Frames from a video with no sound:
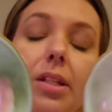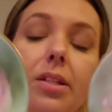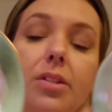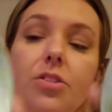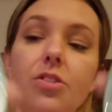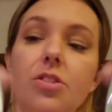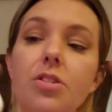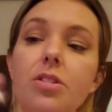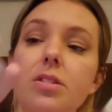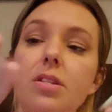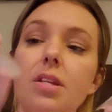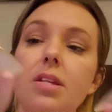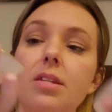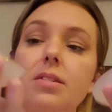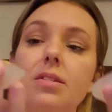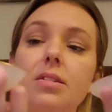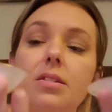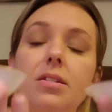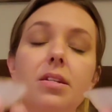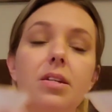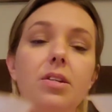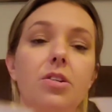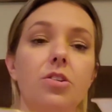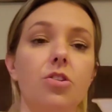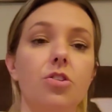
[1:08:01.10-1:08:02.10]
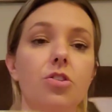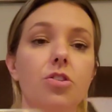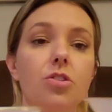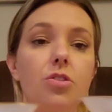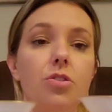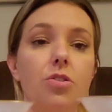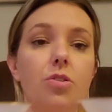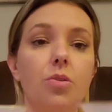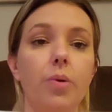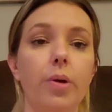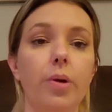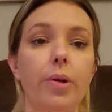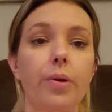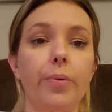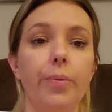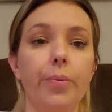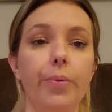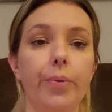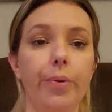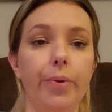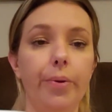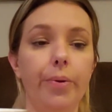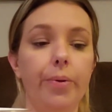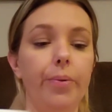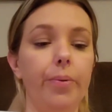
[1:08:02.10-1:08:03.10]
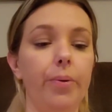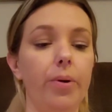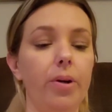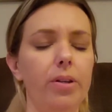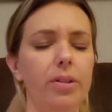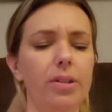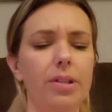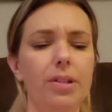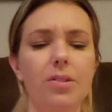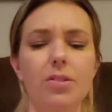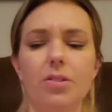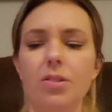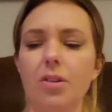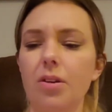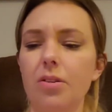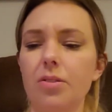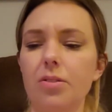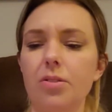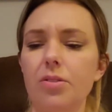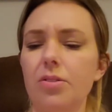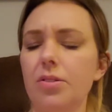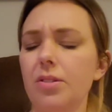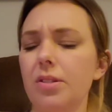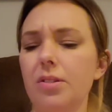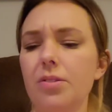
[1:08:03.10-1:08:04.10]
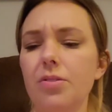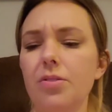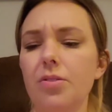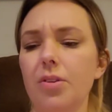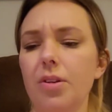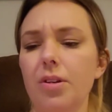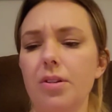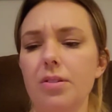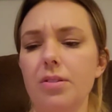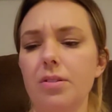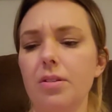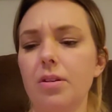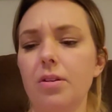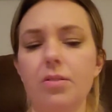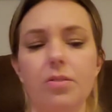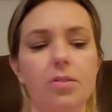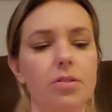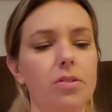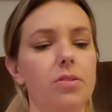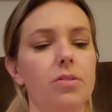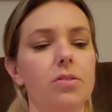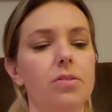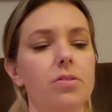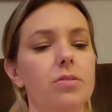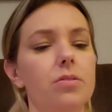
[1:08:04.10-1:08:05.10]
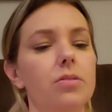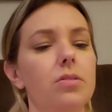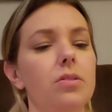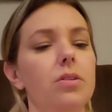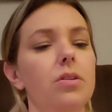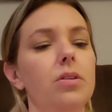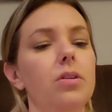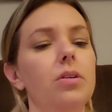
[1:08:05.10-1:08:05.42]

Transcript: And it just says dish, so I don't know. Are these saucers? These are not saucers.